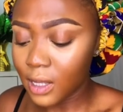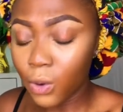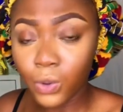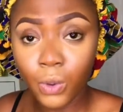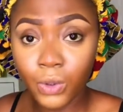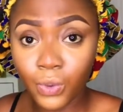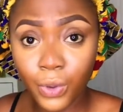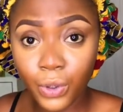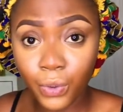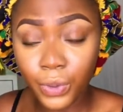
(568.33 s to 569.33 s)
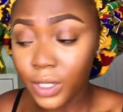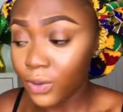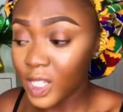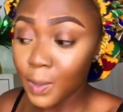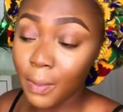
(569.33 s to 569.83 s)
was what was going on. We did
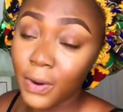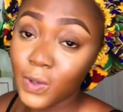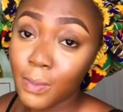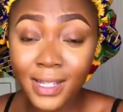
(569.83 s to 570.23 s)
not tell my parents.